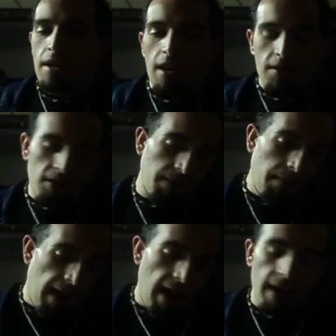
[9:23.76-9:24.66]
I looked at
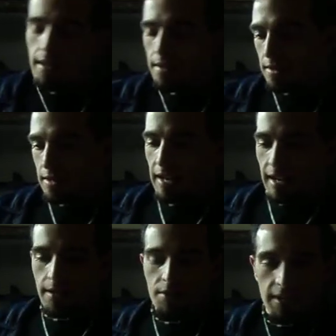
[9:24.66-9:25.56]
mine, I looked at the guy
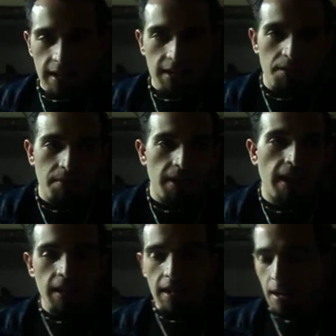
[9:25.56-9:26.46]
that was next to me,
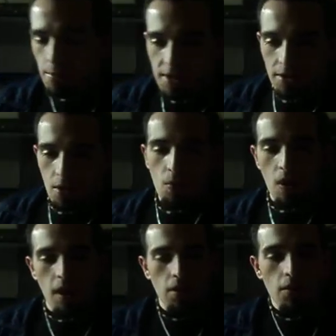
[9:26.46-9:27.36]
and then I went to go
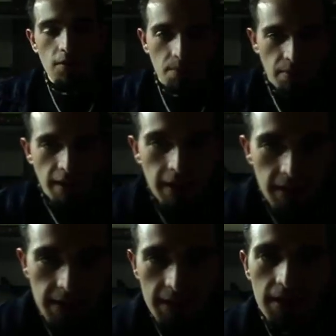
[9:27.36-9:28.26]
walk over to
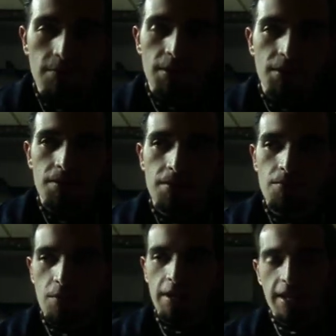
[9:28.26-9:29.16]
Brandon to see
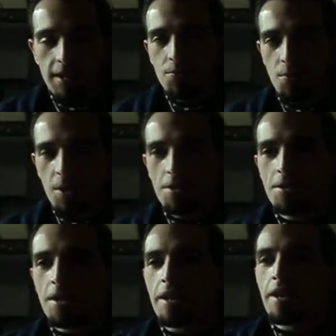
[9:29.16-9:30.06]
what his was,
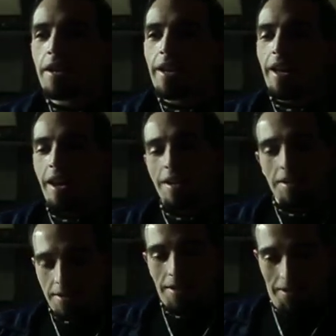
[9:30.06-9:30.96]
and
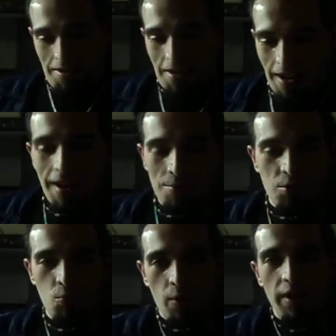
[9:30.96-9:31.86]
it
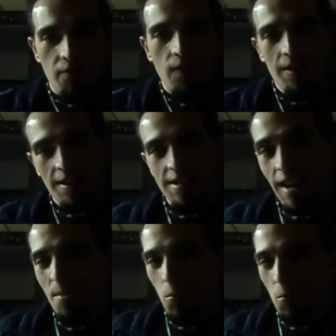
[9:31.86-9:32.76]
was right in front of the
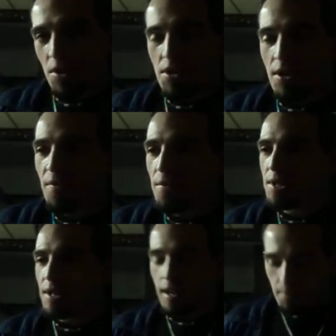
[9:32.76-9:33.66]
table where the stuff was
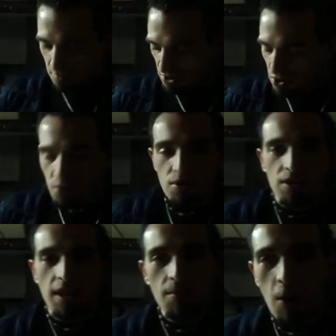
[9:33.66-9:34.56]
set up. Well, as soon as
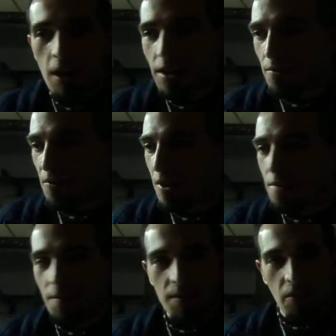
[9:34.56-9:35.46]
I walked in front
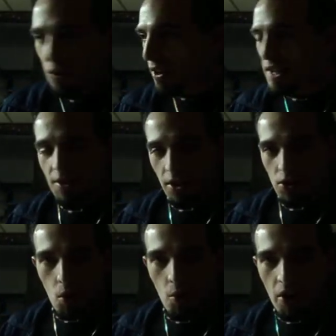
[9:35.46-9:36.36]
of it, the thing started
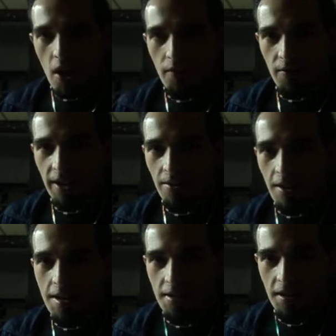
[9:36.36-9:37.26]
going off like
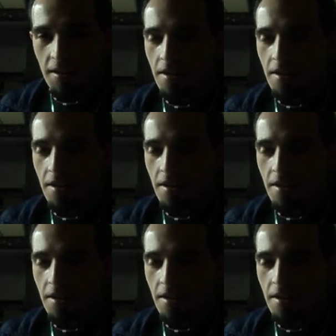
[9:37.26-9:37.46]
crazy.